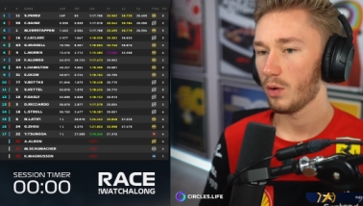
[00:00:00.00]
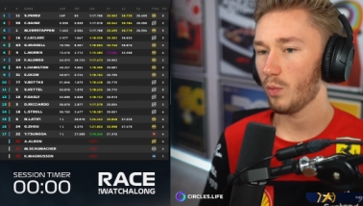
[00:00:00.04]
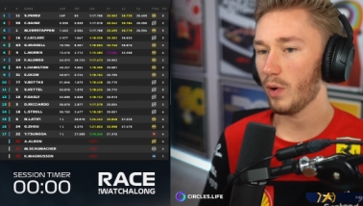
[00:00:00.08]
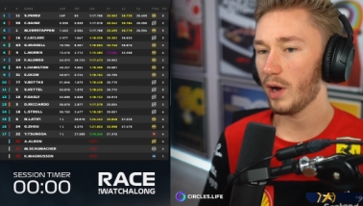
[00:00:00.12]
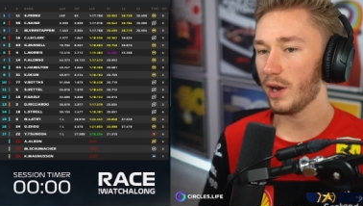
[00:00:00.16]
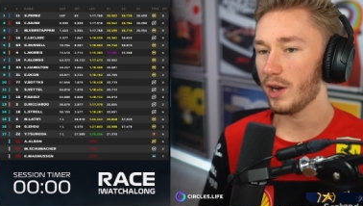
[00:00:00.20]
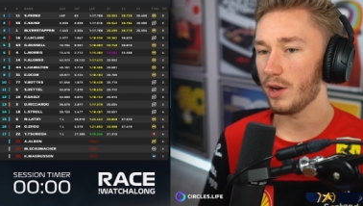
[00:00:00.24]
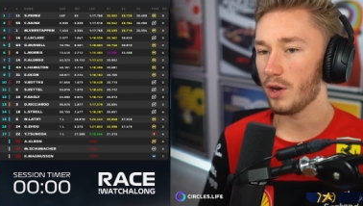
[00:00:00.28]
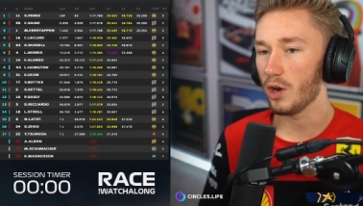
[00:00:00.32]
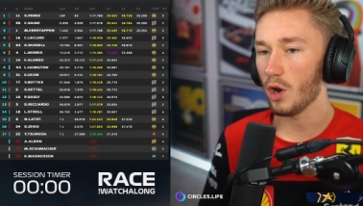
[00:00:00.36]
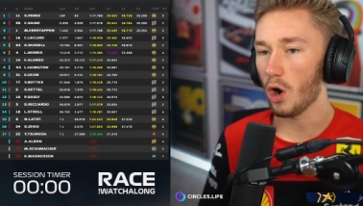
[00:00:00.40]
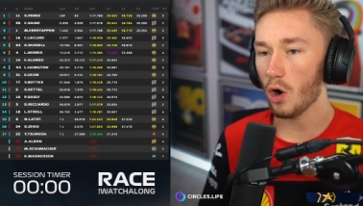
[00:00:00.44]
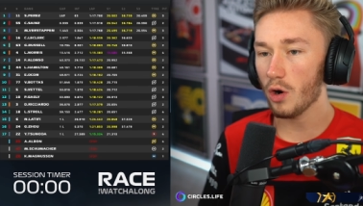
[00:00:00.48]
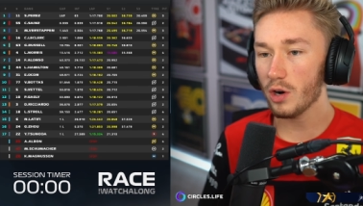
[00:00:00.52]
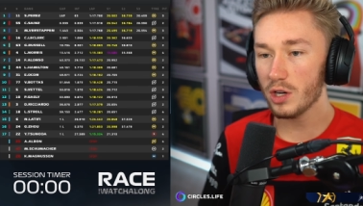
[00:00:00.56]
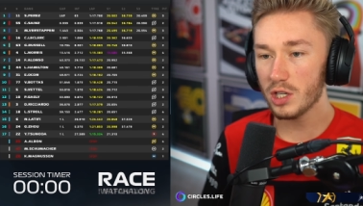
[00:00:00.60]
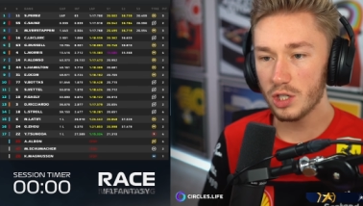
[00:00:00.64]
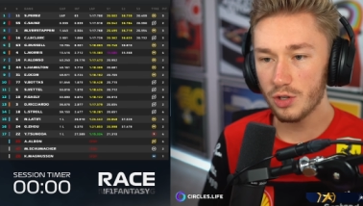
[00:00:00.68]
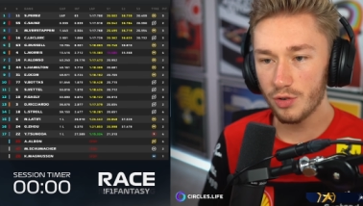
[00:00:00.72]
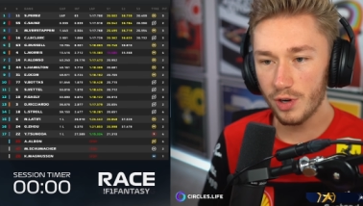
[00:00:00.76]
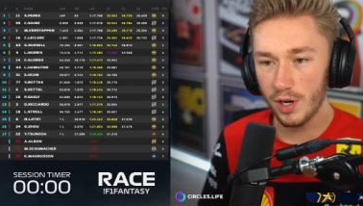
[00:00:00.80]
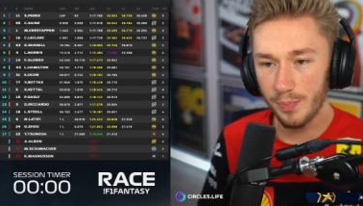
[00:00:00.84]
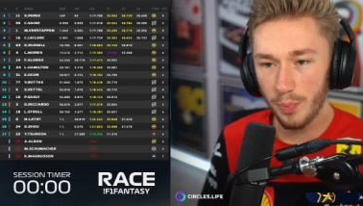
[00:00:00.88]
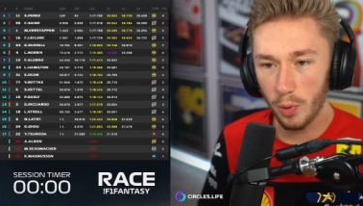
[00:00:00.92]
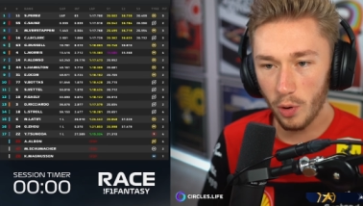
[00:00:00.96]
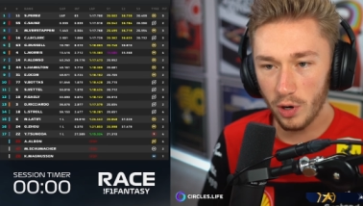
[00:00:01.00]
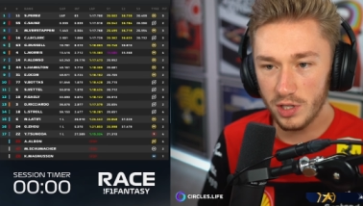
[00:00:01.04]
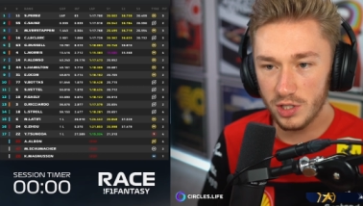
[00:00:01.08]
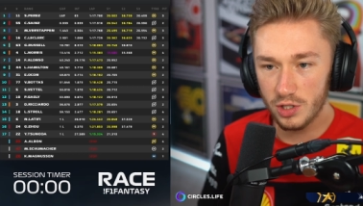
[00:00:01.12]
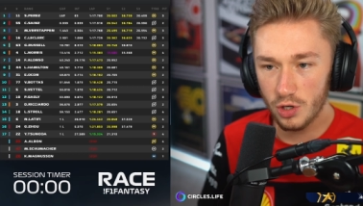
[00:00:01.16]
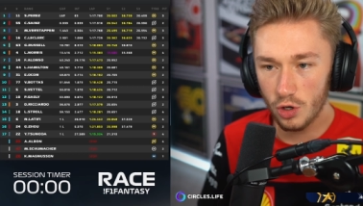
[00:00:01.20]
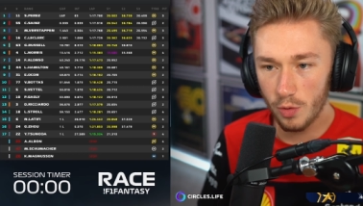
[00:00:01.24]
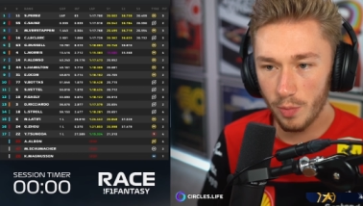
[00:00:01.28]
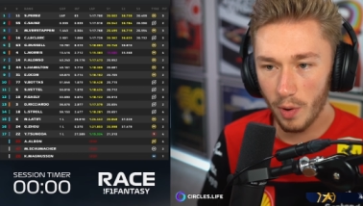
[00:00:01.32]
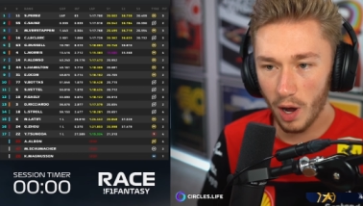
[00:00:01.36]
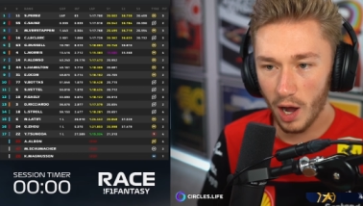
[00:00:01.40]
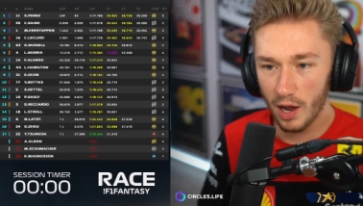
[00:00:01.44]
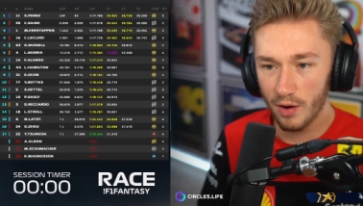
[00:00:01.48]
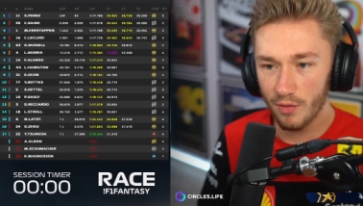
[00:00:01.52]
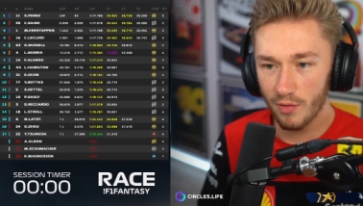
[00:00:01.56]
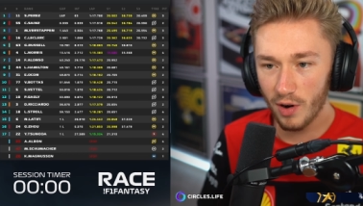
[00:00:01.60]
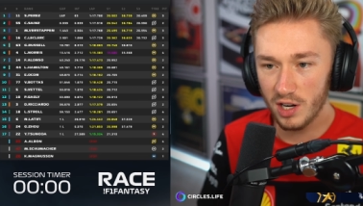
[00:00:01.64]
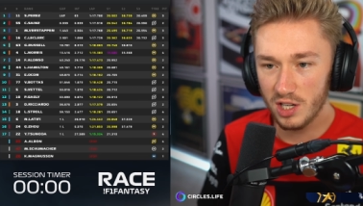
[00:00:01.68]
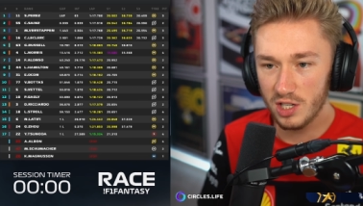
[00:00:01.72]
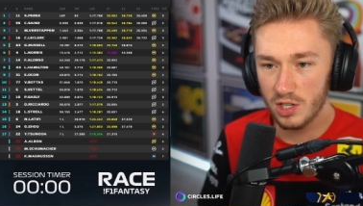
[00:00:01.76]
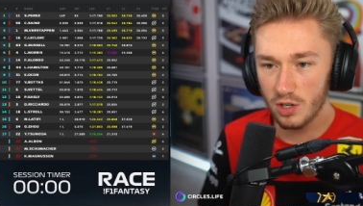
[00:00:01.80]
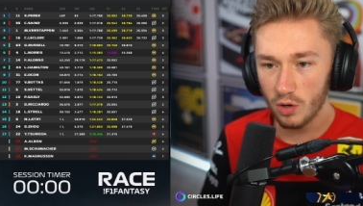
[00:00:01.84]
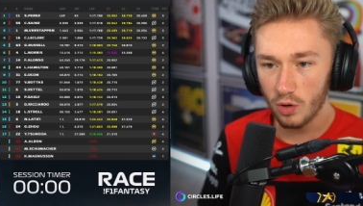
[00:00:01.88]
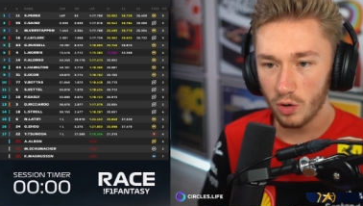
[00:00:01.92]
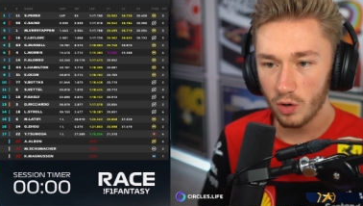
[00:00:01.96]
Wait, Norris 3.2 behind
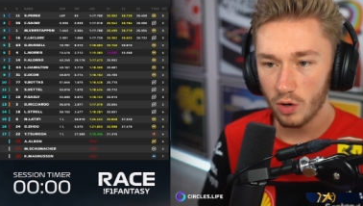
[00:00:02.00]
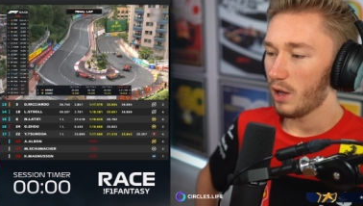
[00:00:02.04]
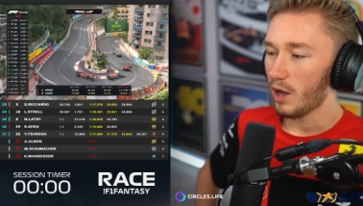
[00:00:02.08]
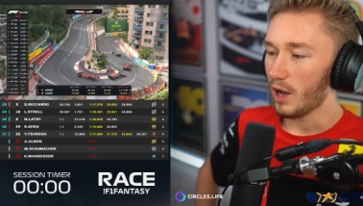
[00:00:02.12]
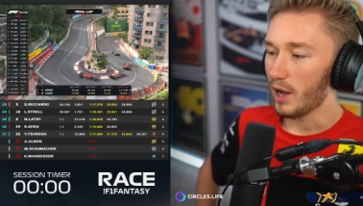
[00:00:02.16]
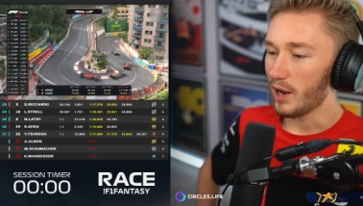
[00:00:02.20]
Russell.